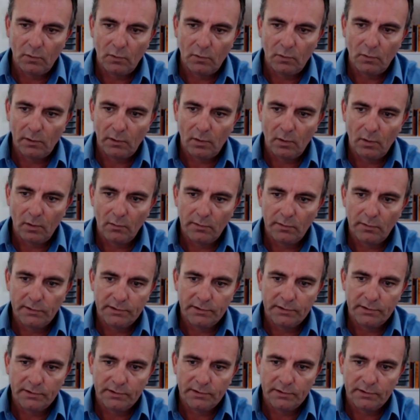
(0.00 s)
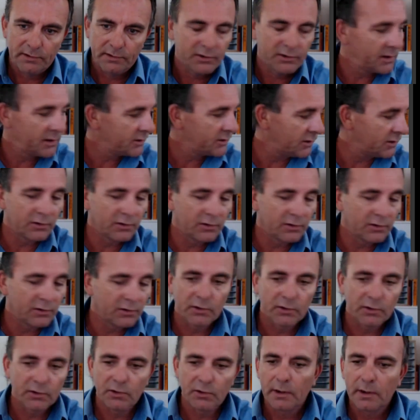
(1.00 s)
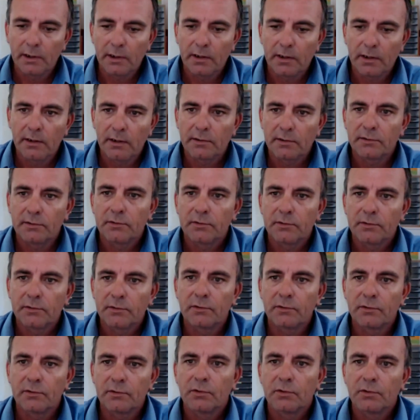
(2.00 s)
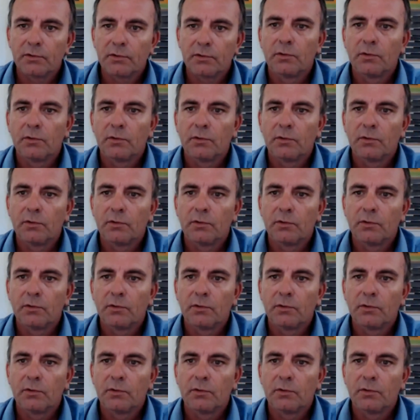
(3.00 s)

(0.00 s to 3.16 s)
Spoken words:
So what I would suggest you do is